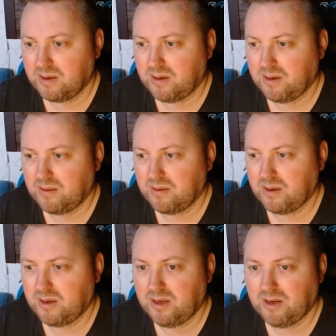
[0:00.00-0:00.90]
I
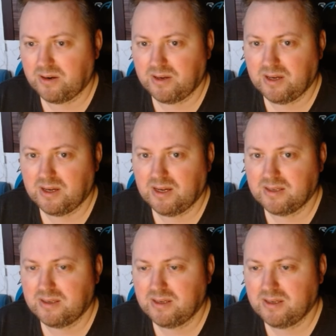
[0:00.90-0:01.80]
think here, yeah,
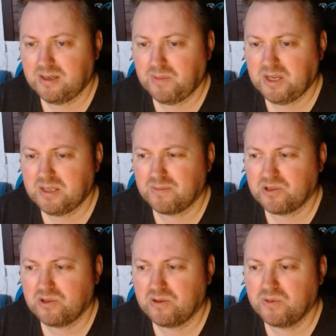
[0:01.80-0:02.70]
a6, he made some
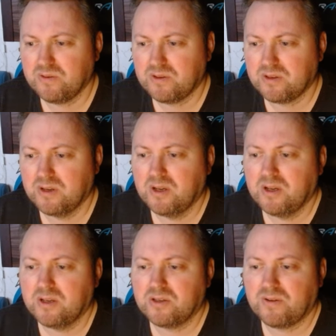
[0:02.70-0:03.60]
slow moves.
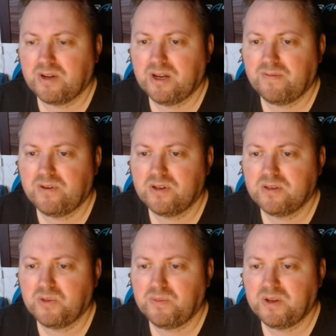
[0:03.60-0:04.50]
So here, first
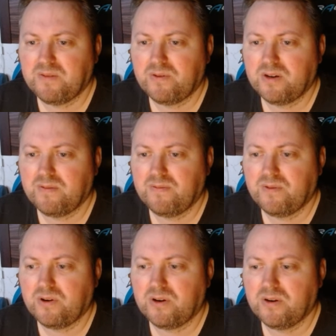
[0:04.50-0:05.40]
moment for
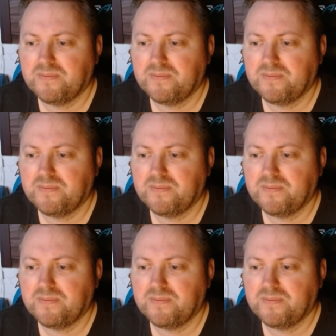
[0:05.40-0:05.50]
f4,